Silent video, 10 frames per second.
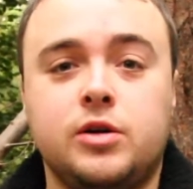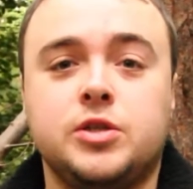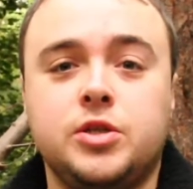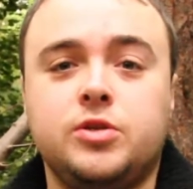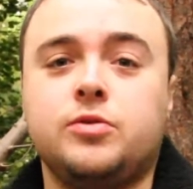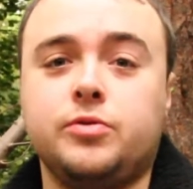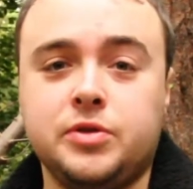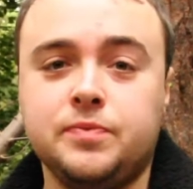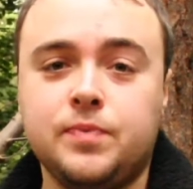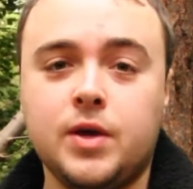circles,
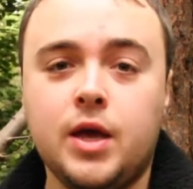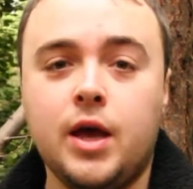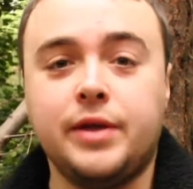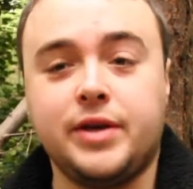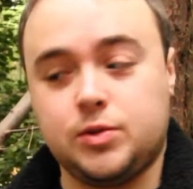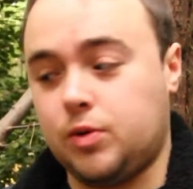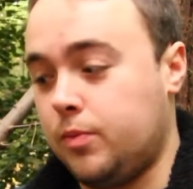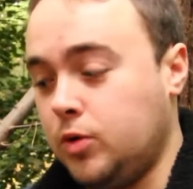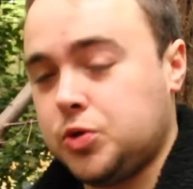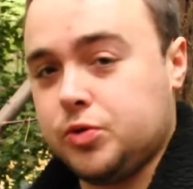and that's why
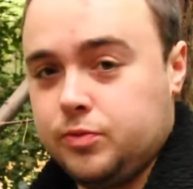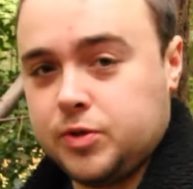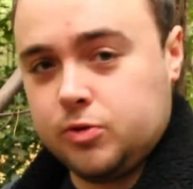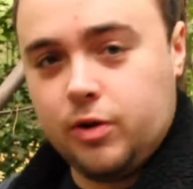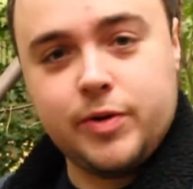mushrooms grow in